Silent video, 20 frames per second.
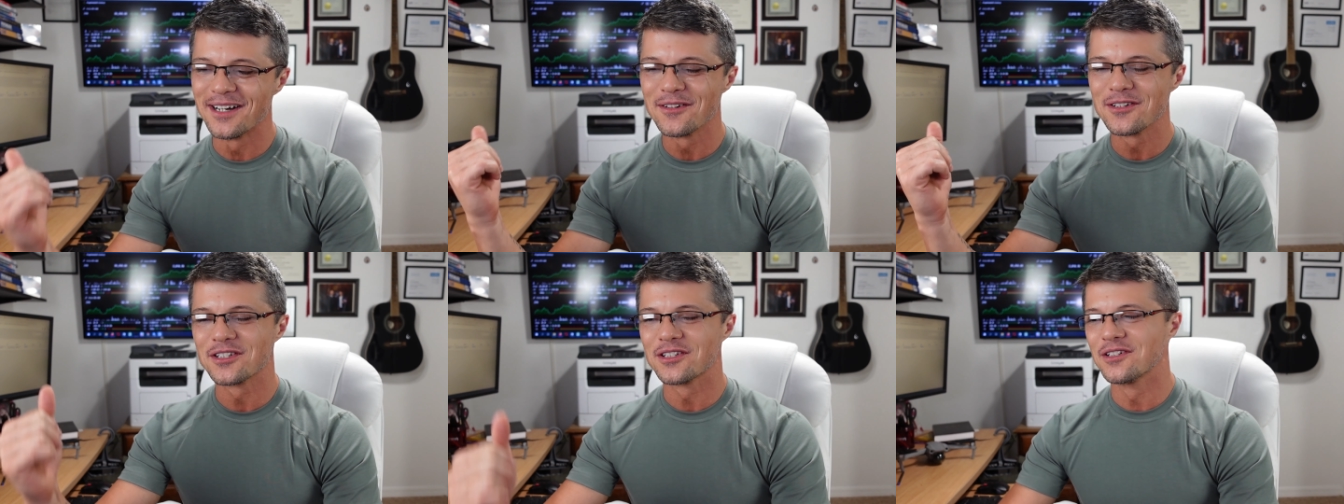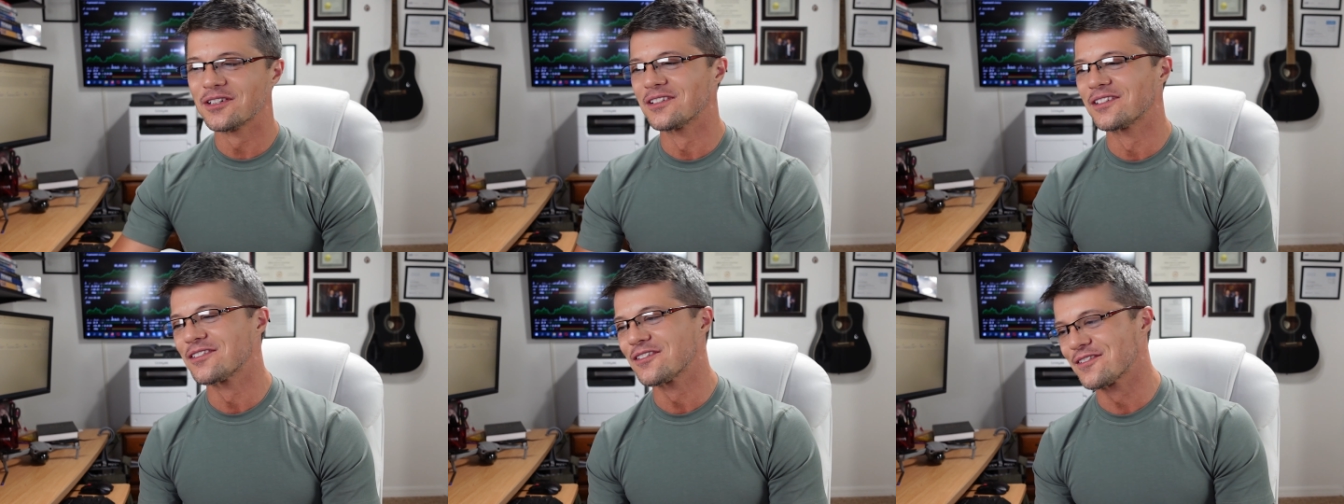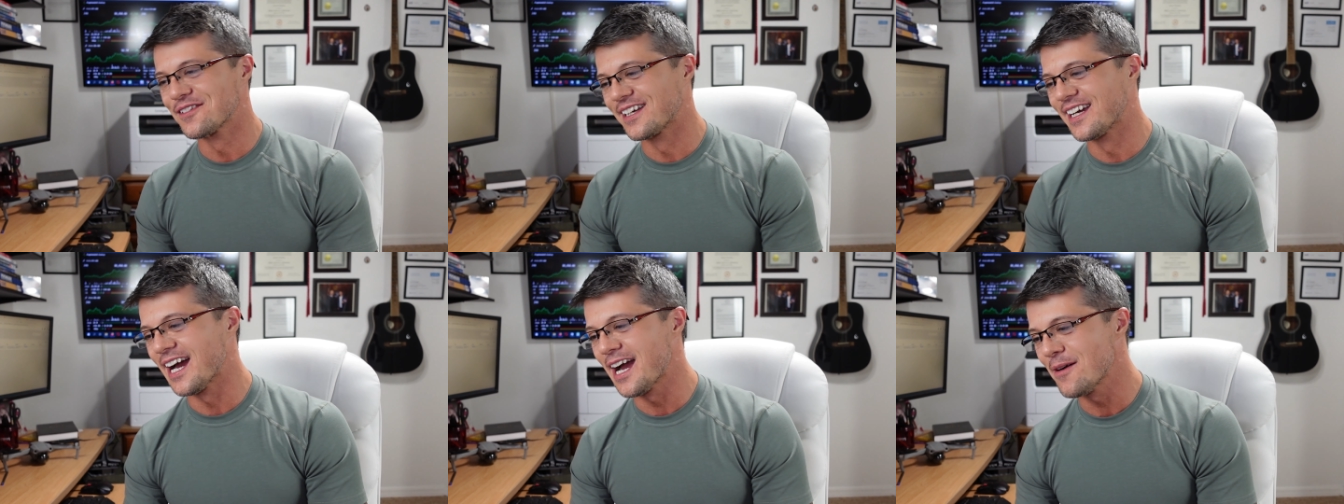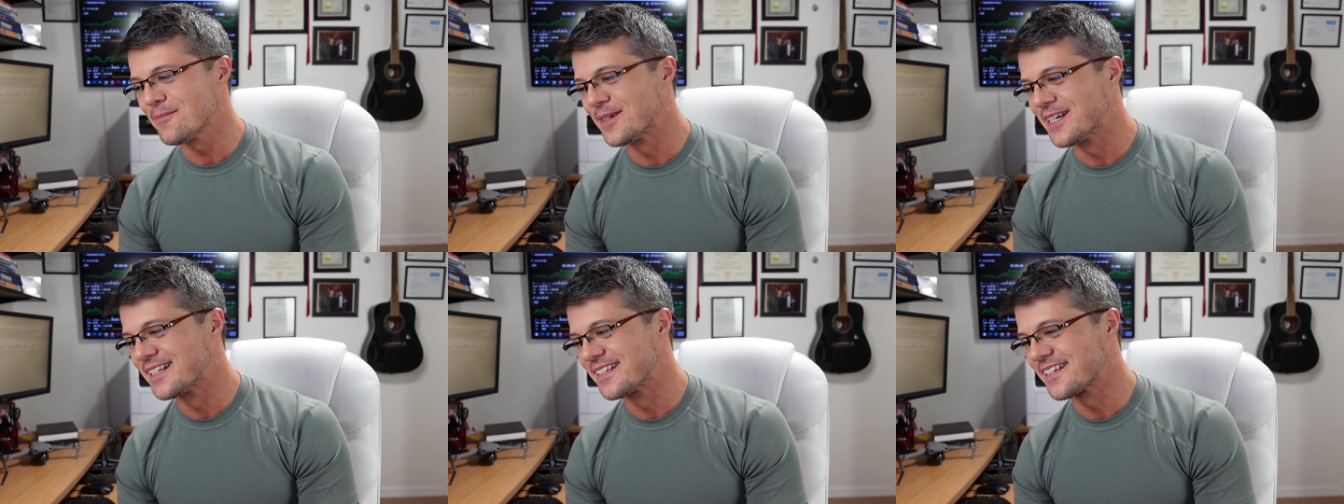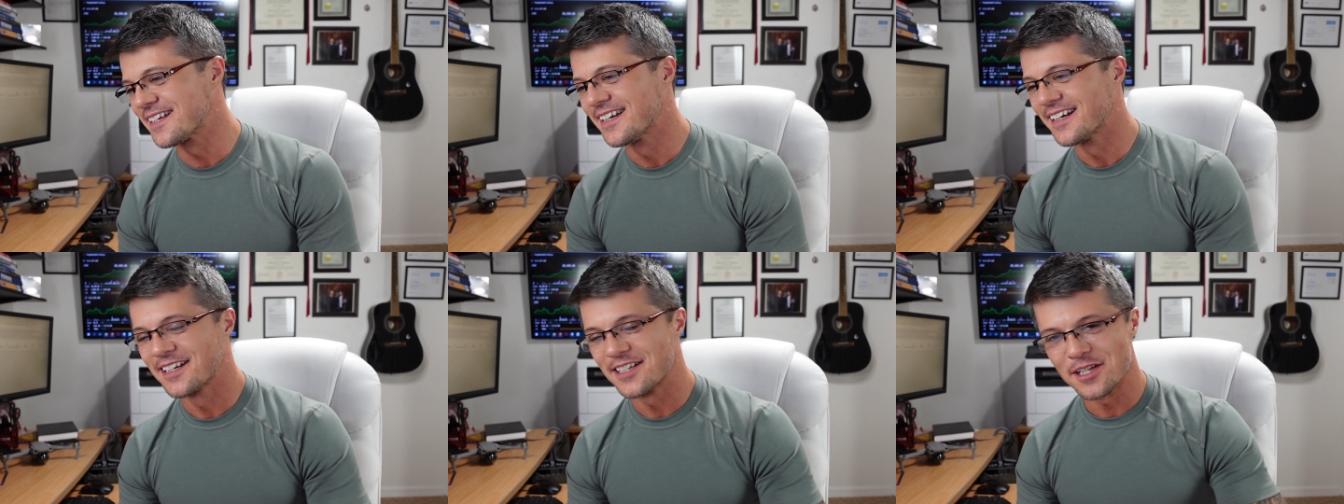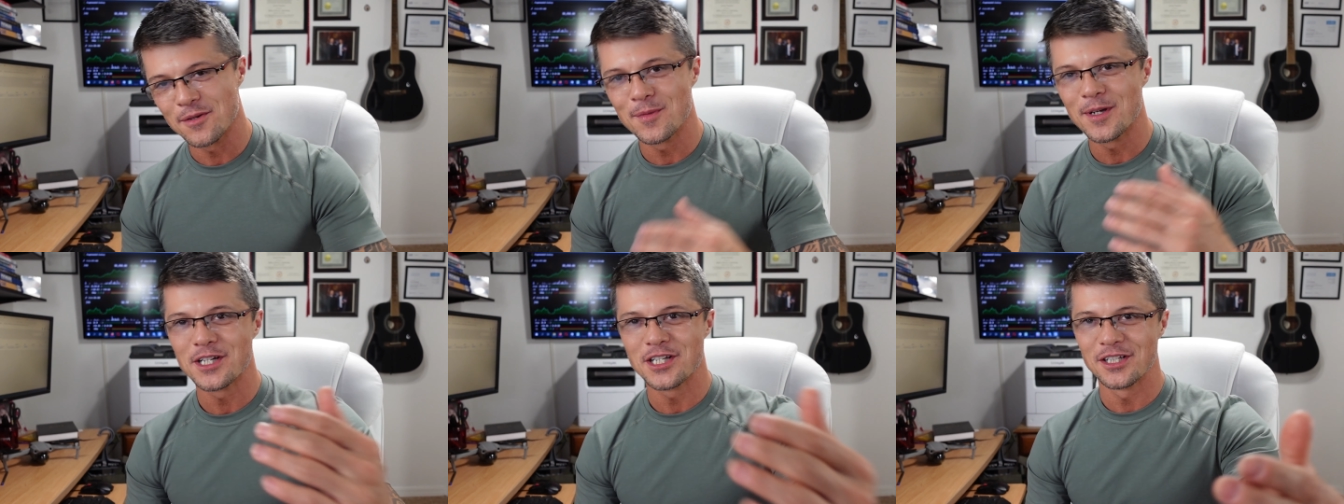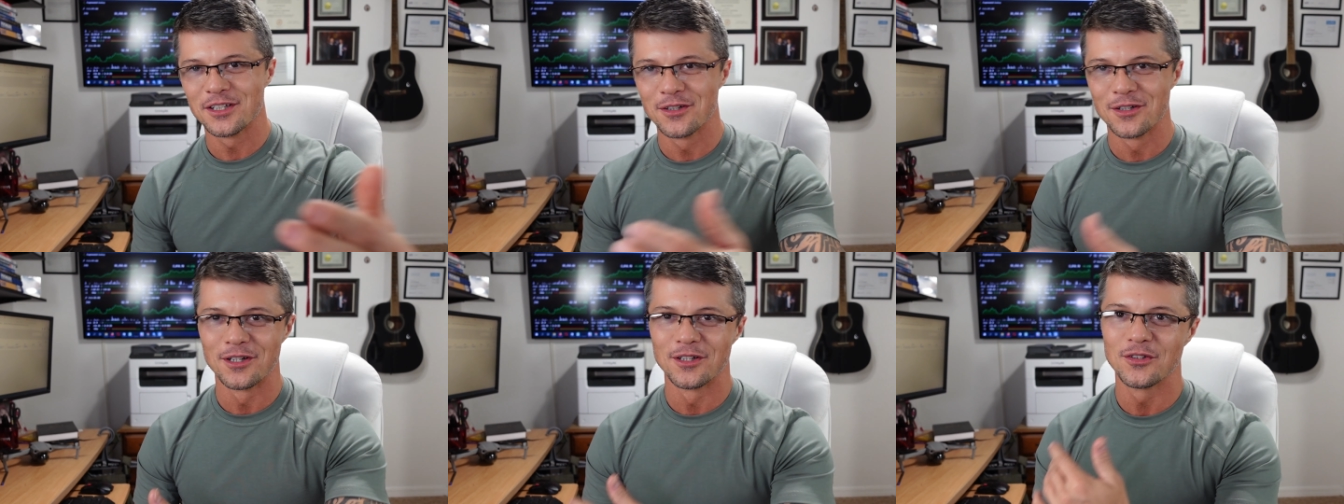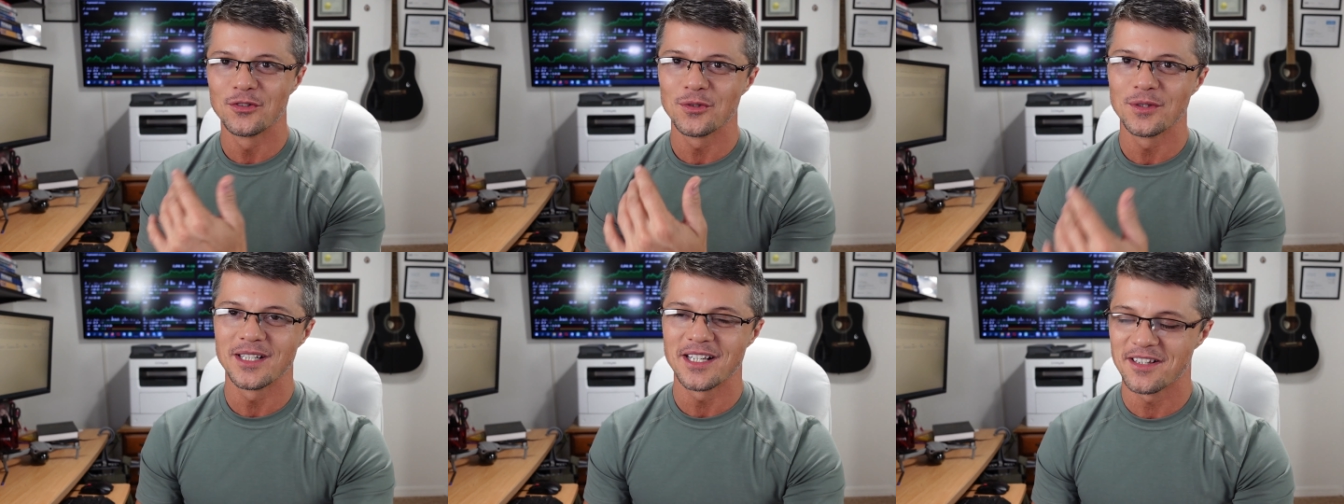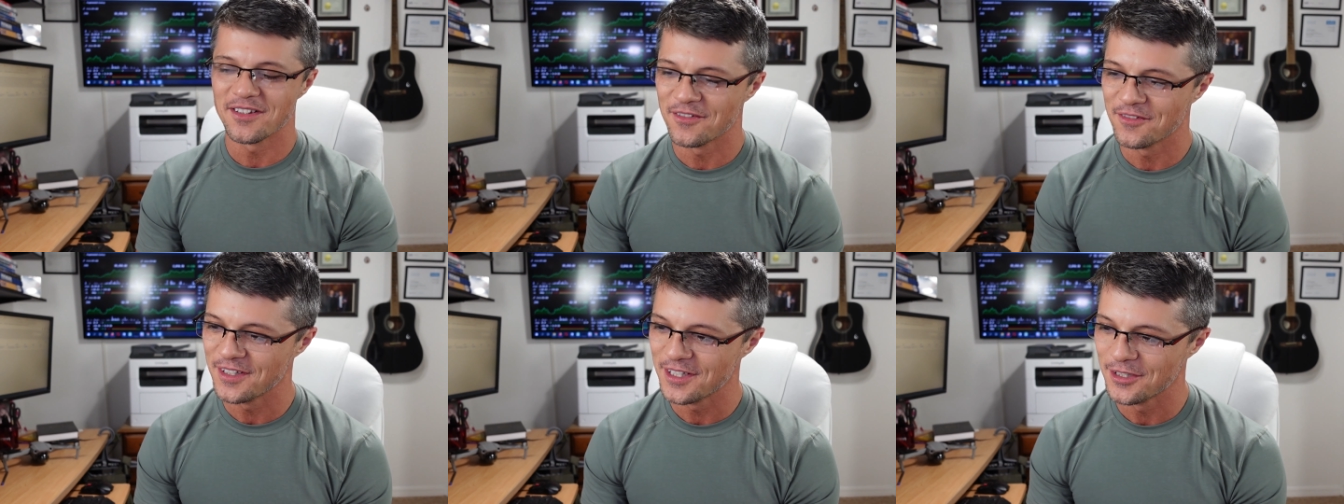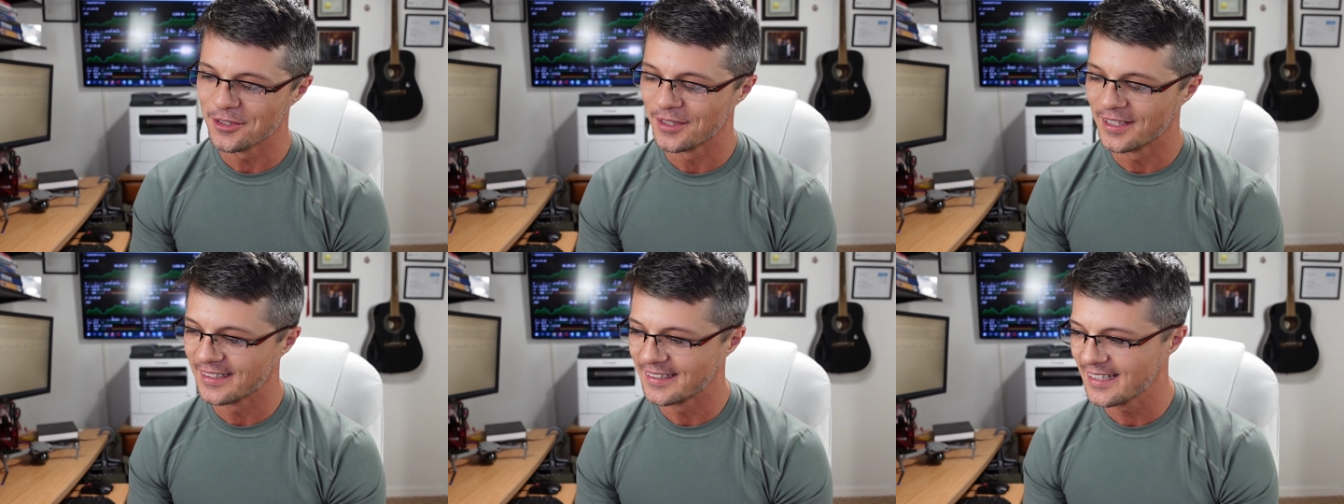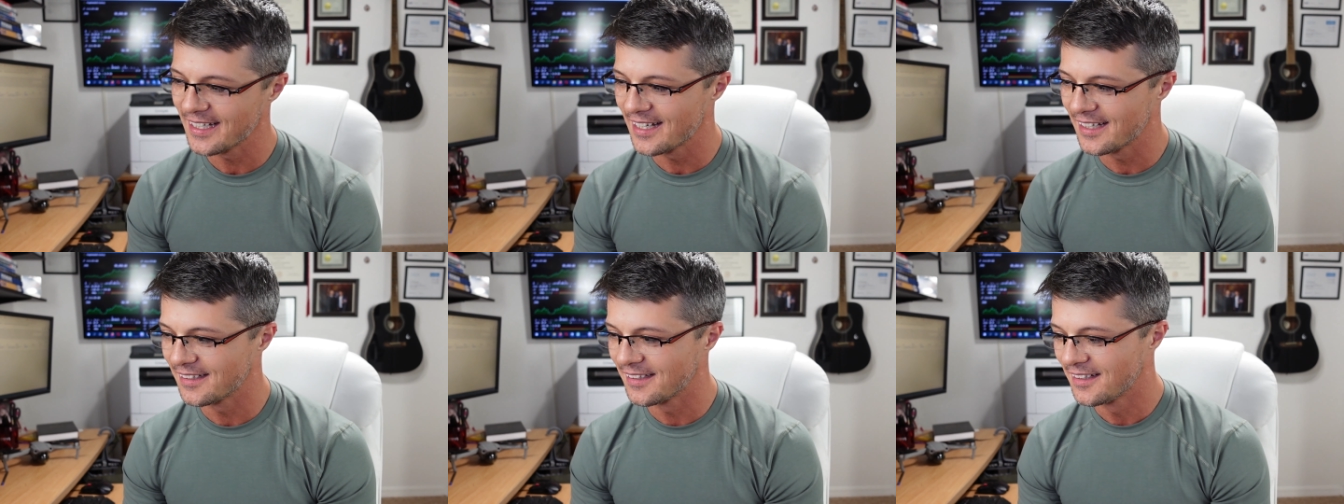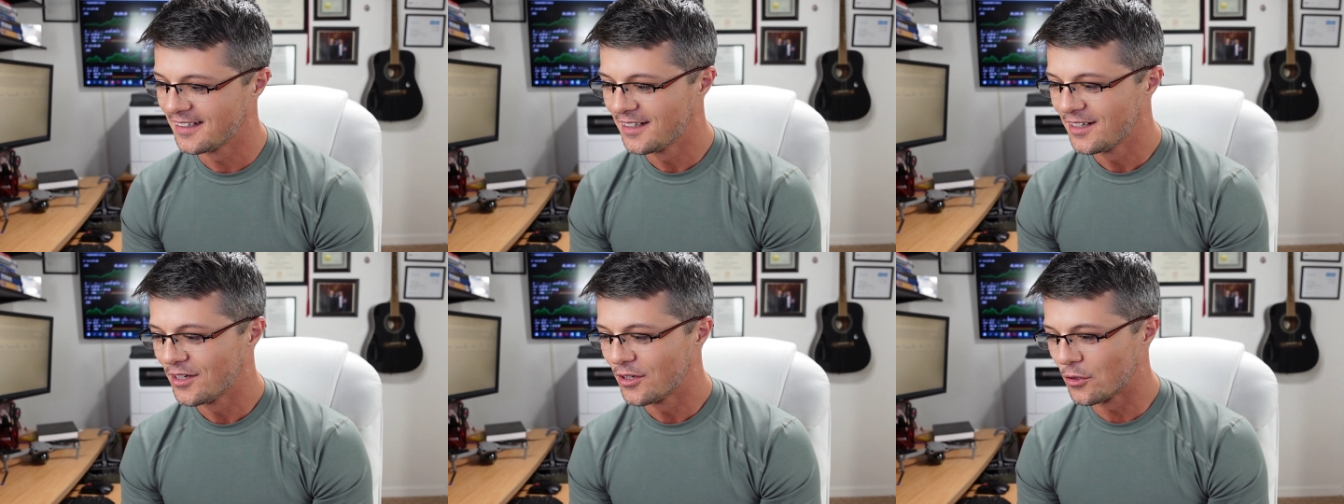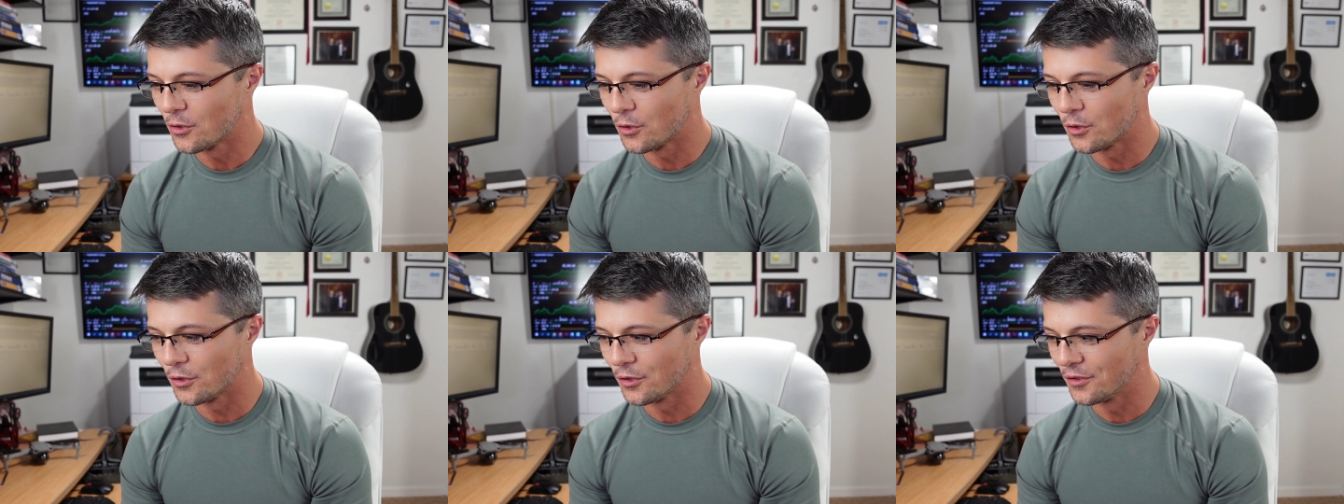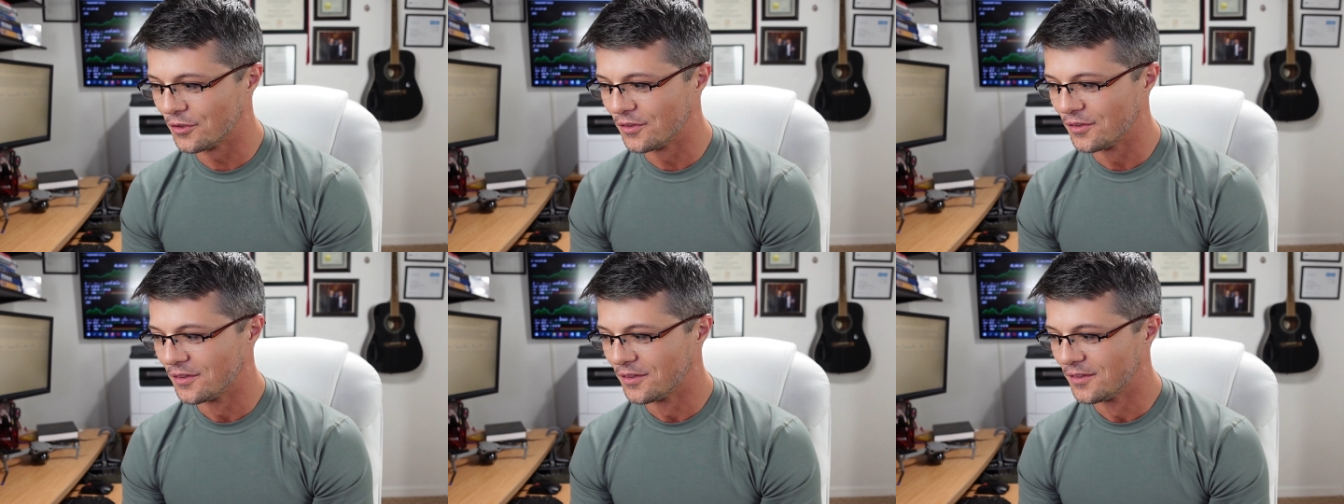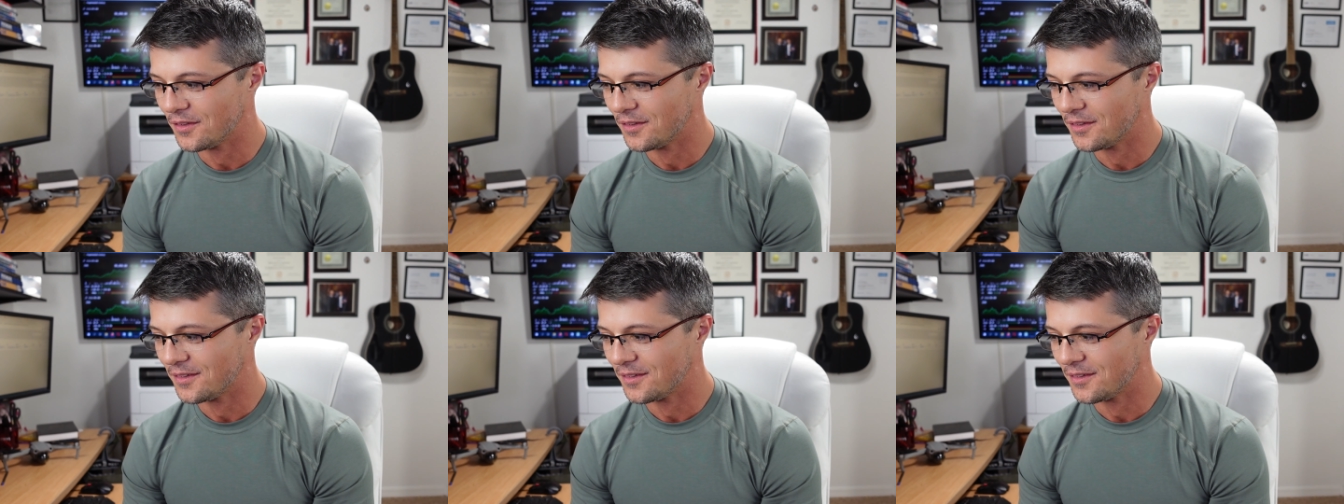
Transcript: I was going through the comments because I'm actually gonna do another video like that on